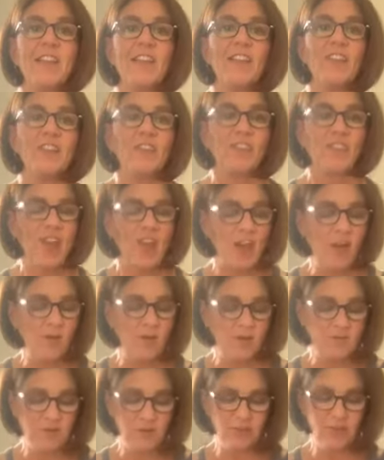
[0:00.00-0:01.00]
So
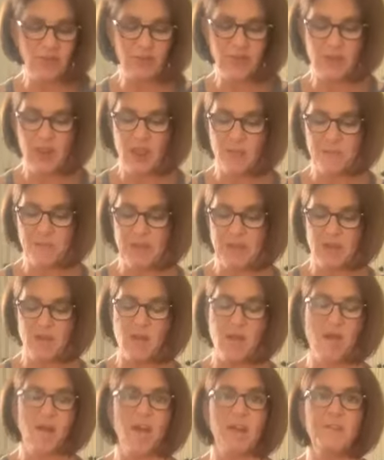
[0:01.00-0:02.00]
if you're just hopping
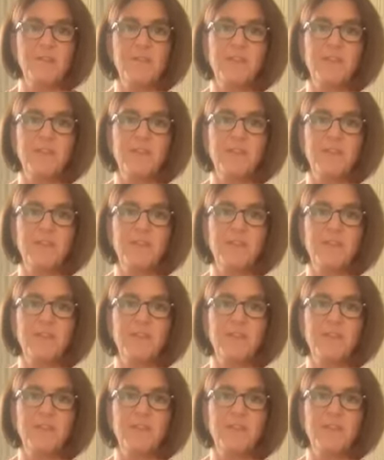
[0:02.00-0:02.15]
on,